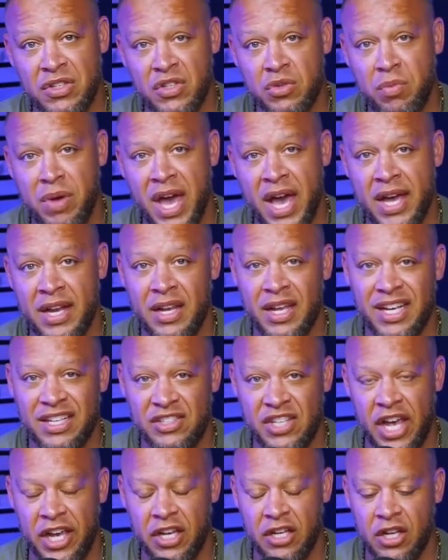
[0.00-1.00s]

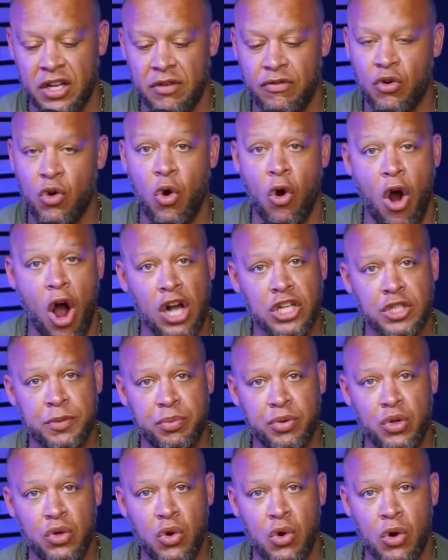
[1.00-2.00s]
businessman, executive, or
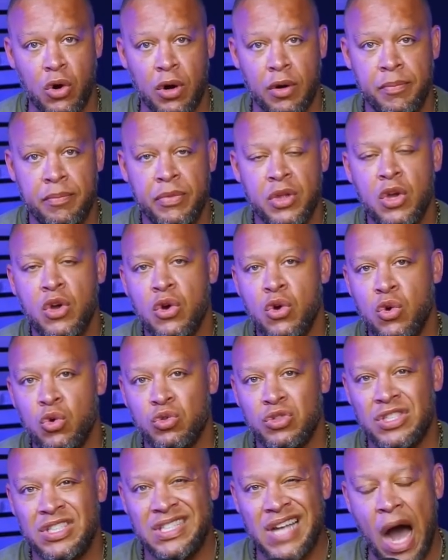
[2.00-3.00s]
entrepreneur
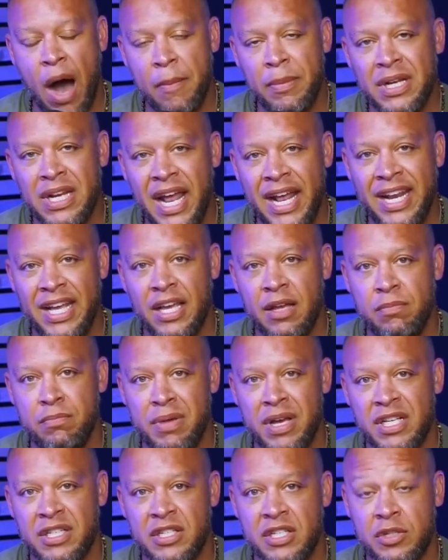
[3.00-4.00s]
who's
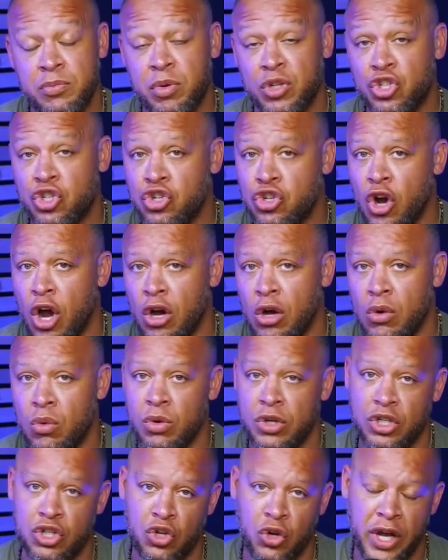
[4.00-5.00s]
dominating in business but
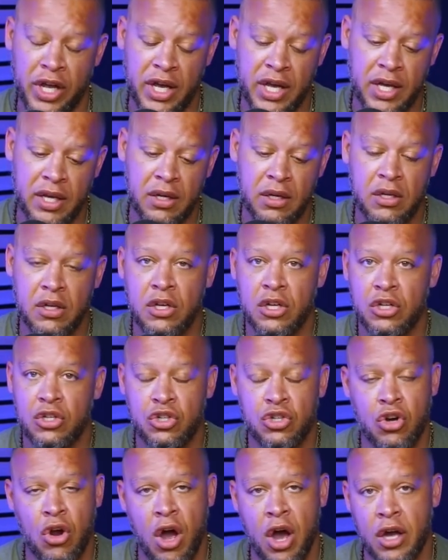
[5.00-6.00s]
struggle with drinking,
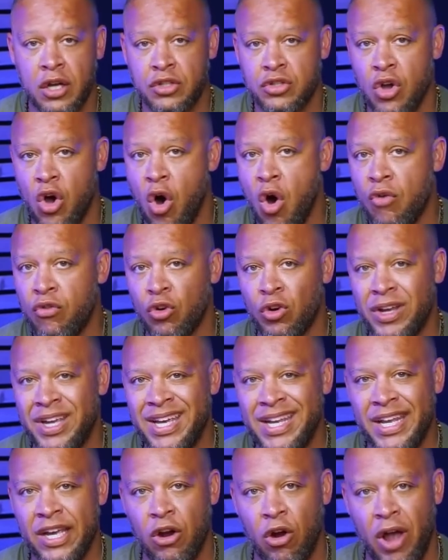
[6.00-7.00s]
drugs,
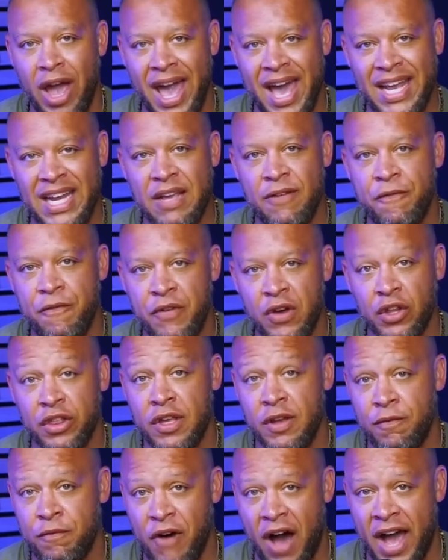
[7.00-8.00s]
overeating, or any
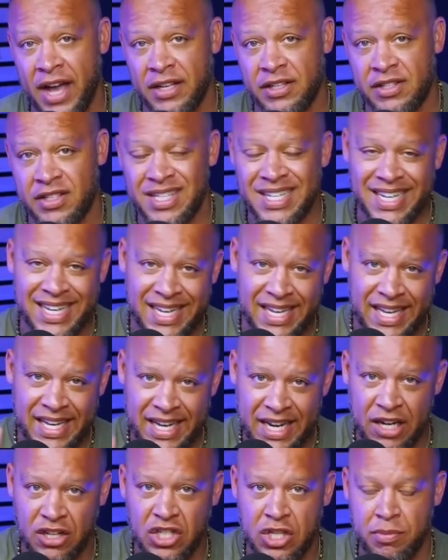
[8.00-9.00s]
filthy vice,
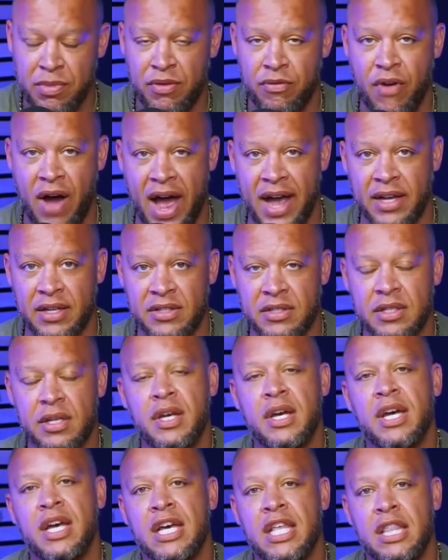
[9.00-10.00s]
here's some
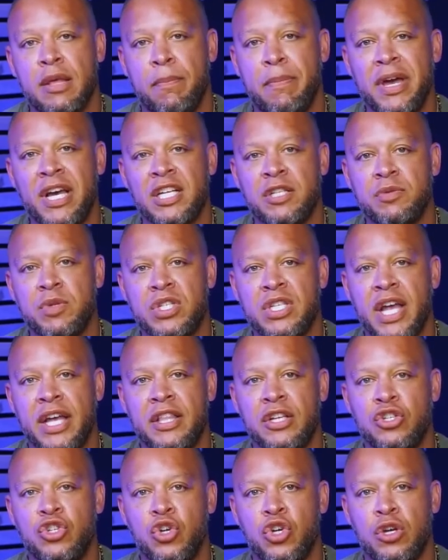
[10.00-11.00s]
advice. The biggest
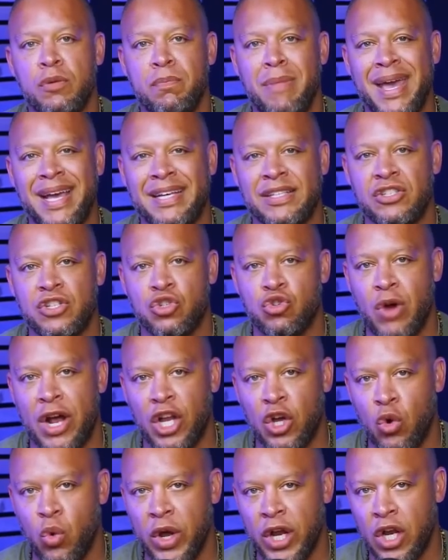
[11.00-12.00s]
mistake that you could make is
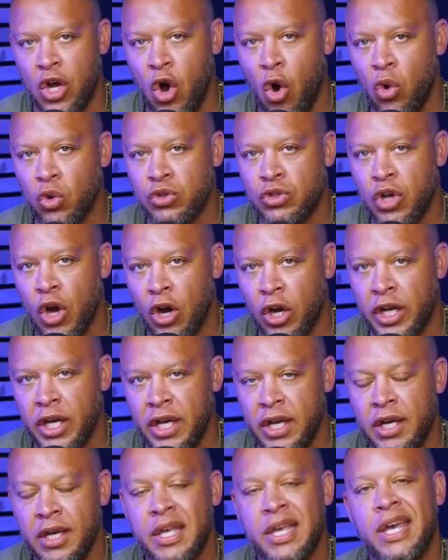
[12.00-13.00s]
to try to quit cold
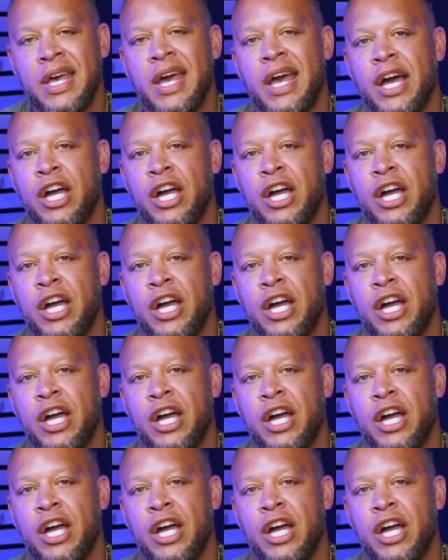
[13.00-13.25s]
turkey